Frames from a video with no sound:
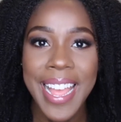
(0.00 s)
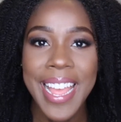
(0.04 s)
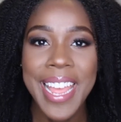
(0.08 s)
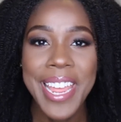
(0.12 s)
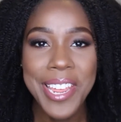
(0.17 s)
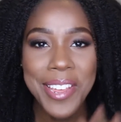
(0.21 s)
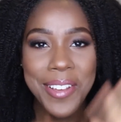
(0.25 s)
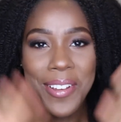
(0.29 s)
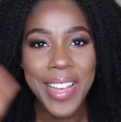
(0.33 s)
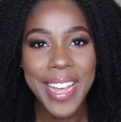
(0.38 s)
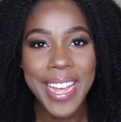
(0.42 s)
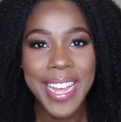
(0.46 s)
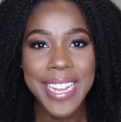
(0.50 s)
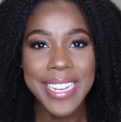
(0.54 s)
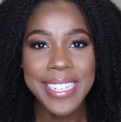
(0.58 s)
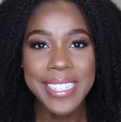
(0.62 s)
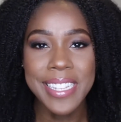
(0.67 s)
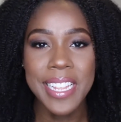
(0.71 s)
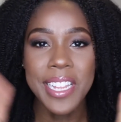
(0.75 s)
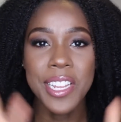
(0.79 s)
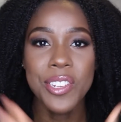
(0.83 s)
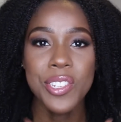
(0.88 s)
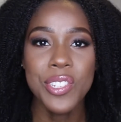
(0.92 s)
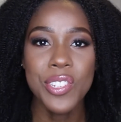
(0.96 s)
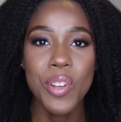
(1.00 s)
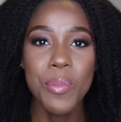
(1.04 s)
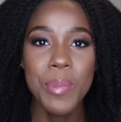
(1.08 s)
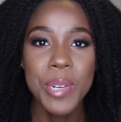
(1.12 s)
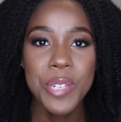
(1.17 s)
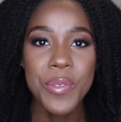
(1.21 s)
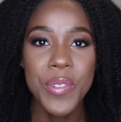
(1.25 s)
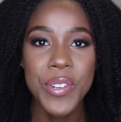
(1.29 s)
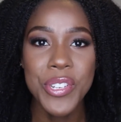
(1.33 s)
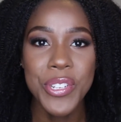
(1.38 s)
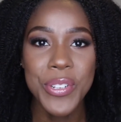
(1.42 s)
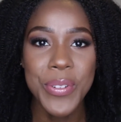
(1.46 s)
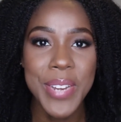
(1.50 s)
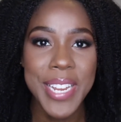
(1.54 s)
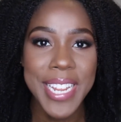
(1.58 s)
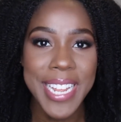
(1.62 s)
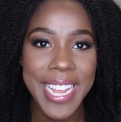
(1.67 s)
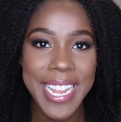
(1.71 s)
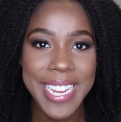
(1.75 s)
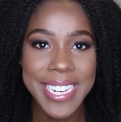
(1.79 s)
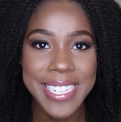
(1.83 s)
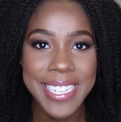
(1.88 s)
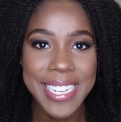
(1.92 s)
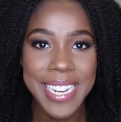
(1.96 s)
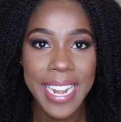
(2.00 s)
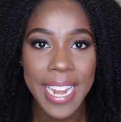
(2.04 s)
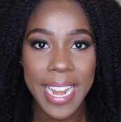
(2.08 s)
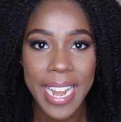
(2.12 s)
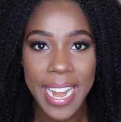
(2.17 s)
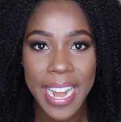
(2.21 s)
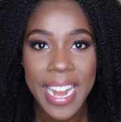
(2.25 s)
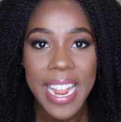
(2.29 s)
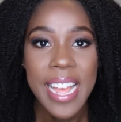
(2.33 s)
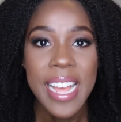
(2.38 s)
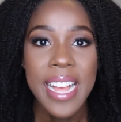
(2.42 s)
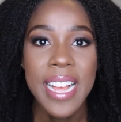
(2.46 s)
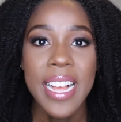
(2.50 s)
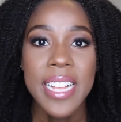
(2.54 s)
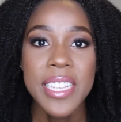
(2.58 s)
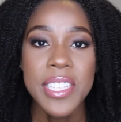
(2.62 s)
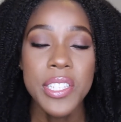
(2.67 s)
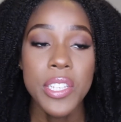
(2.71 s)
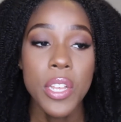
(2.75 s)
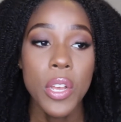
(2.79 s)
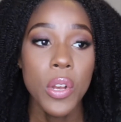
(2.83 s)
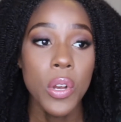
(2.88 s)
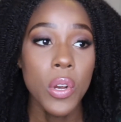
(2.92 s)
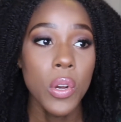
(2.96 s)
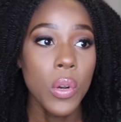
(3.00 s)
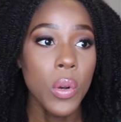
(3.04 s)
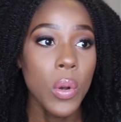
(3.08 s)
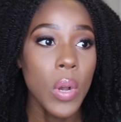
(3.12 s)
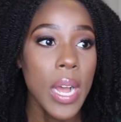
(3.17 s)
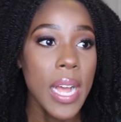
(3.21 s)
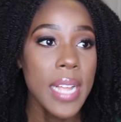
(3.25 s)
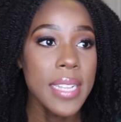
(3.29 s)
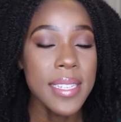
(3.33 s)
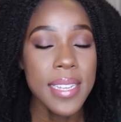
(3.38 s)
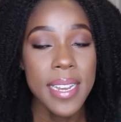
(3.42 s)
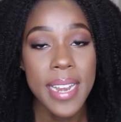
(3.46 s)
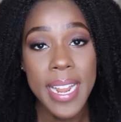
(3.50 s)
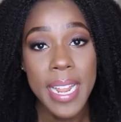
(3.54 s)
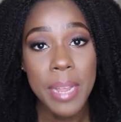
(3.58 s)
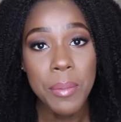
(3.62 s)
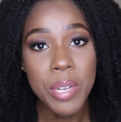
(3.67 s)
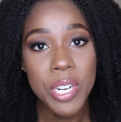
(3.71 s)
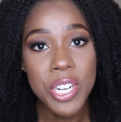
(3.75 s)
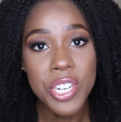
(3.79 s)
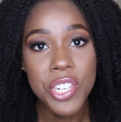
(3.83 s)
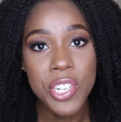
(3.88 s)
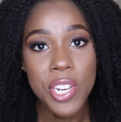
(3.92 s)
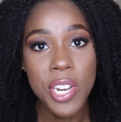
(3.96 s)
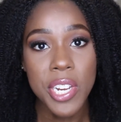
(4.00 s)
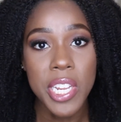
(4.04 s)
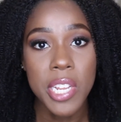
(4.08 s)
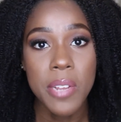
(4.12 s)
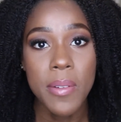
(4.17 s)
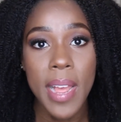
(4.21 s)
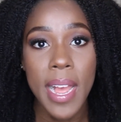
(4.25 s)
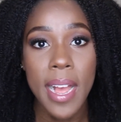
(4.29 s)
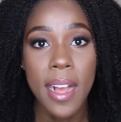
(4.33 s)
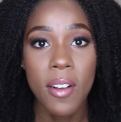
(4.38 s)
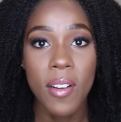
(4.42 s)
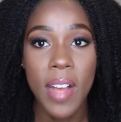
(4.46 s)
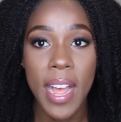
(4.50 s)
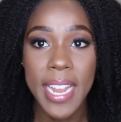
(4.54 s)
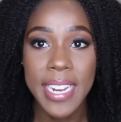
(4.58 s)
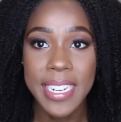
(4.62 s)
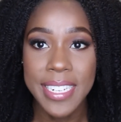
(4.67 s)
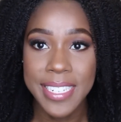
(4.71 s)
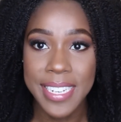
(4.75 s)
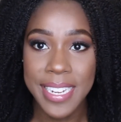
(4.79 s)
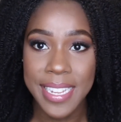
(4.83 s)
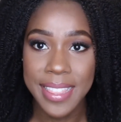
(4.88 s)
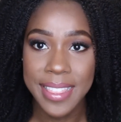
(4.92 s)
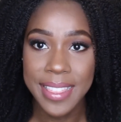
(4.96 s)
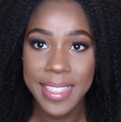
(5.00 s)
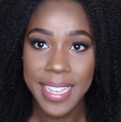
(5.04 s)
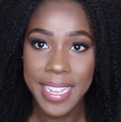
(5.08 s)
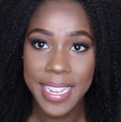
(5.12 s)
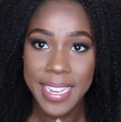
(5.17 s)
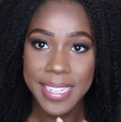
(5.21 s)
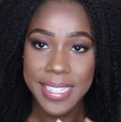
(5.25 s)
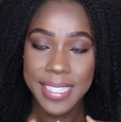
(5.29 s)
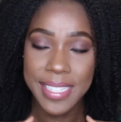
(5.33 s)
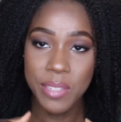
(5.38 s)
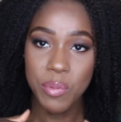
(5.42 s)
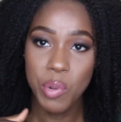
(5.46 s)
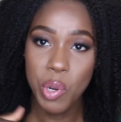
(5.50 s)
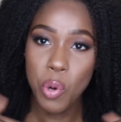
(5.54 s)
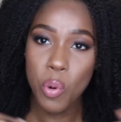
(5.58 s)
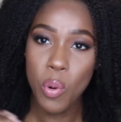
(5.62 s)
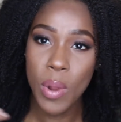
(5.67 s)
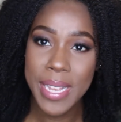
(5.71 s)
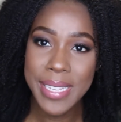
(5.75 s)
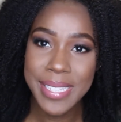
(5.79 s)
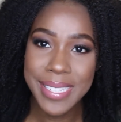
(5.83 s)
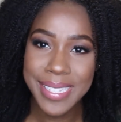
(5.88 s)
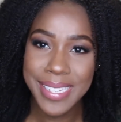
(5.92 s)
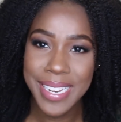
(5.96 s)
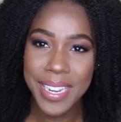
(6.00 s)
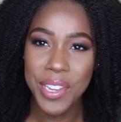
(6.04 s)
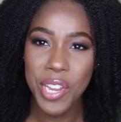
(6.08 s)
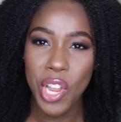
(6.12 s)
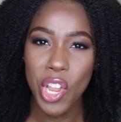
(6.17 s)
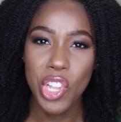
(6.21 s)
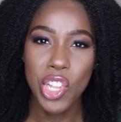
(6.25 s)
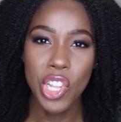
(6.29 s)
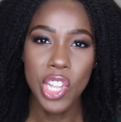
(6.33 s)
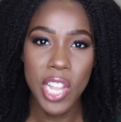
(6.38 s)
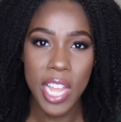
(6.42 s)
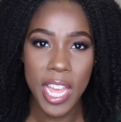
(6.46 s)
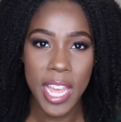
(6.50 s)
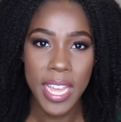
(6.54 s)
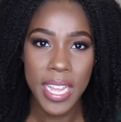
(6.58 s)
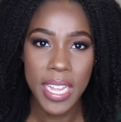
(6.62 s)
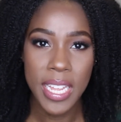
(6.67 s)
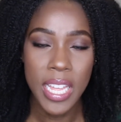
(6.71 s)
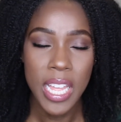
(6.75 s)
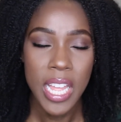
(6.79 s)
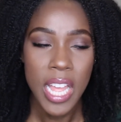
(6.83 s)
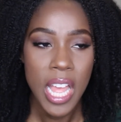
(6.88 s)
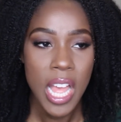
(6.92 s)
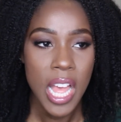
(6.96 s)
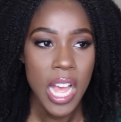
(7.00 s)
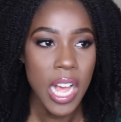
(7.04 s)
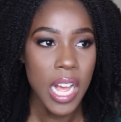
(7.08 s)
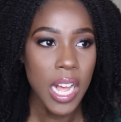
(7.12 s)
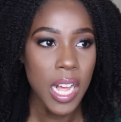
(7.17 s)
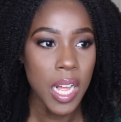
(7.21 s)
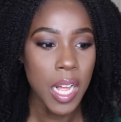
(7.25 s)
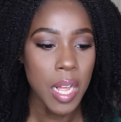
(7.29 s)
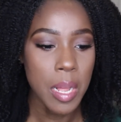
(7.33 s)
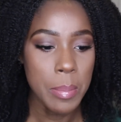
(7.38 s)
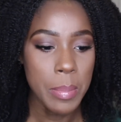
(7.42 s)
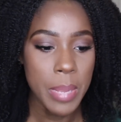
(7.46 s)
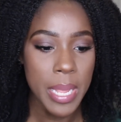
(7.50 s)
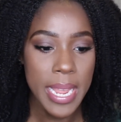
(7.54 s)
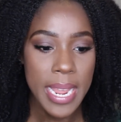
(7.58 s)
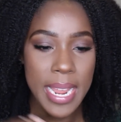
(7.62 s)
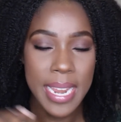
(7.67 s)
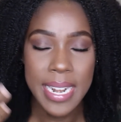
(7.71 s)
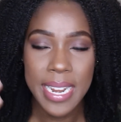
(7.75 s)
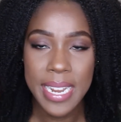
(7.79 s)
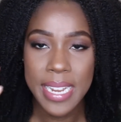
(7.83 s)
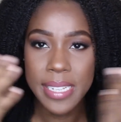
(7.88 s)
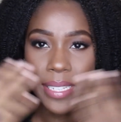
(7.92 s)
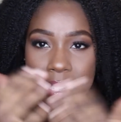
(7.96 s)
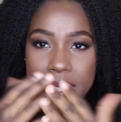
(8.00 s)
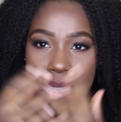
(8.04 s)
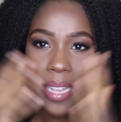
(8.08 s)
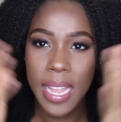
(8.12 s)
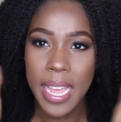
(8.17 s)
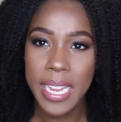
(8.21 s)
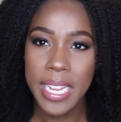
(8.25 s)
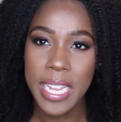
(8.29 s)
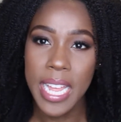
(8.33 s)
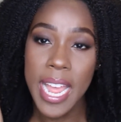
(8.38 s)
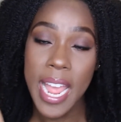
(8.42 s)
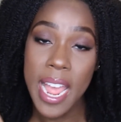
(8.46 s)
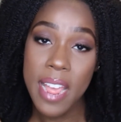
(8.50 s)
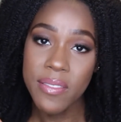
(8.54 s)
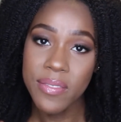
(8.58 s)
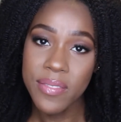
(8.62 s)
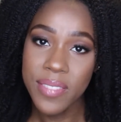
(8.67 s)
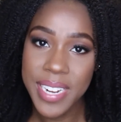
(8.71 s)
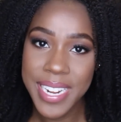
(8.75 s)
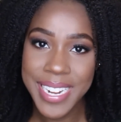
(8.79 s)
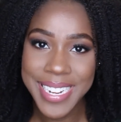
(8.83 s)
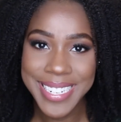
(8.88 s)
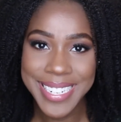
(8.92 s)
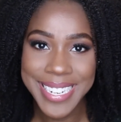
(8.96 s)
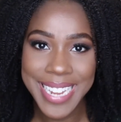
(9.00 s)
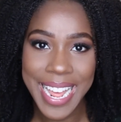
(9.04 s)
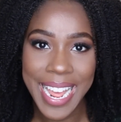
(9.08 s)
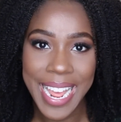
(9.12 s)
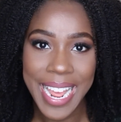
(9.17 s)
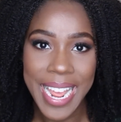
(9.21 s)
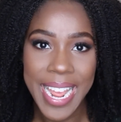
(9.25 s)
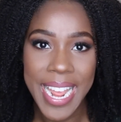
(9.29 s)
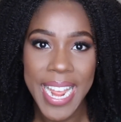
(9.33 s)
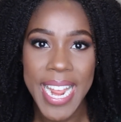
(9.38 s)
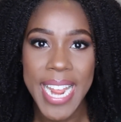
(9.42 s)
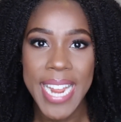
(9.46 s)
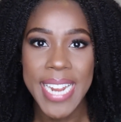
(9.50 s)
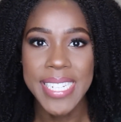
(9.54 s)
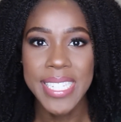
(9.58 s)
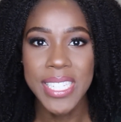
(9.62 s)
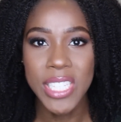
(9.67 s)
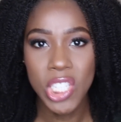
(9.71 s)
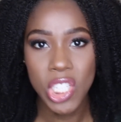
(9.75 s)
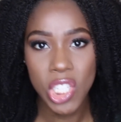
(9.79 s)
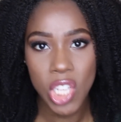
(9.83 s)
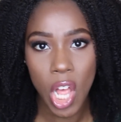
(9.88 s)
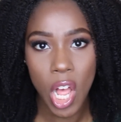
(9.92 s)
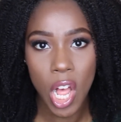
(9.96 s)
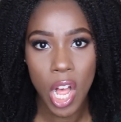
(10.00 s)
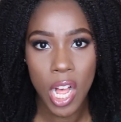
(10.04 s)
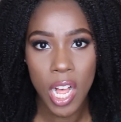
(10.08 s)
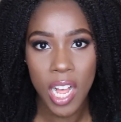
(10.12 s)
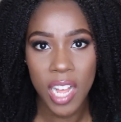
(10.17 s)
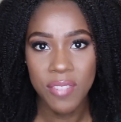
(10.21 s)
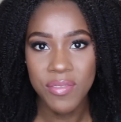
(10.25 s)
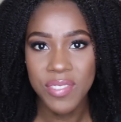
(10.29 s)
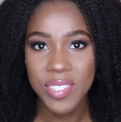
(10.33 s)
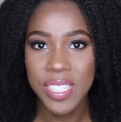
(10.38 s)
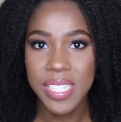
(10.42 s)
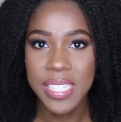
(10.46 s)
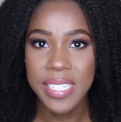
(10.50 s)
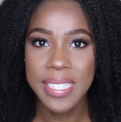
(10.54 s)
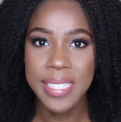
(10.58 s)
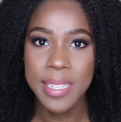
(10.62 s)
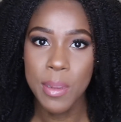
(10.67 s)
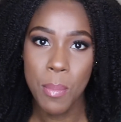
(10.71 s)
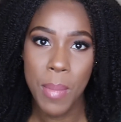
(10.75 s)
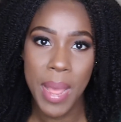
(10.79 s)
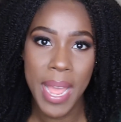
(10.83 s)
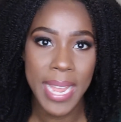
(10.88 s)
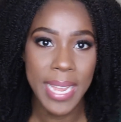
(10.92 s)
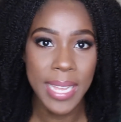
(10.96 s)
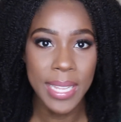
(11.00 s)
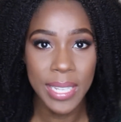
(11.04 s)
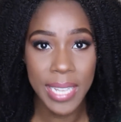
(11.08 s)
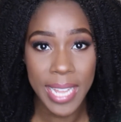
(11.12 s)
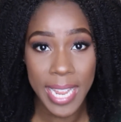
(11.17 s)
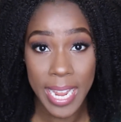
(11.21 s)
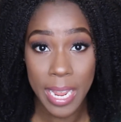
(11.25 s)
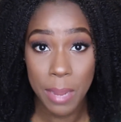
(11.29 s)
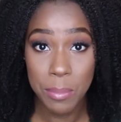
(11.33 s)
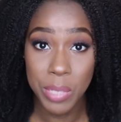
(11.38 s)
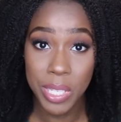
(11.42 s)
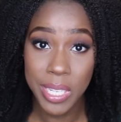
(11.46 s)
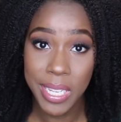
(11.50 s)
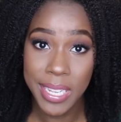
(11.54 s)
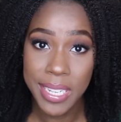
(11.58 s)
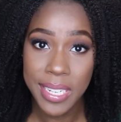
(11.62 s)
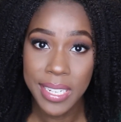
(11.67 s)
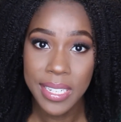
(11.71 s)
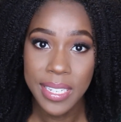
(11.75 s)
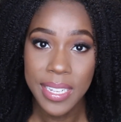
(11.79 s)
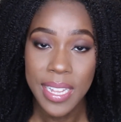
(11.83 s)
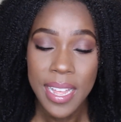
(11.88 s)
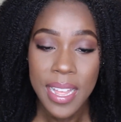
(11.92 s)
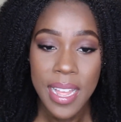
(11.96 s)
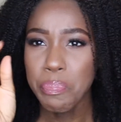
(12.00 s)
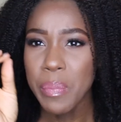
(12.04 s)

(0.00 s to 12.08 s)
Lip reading: Hey you guys, thank you so much for tuning in today. So today I'm going to show you how I did this requested look, and it's like an everyday soft semi-glam look.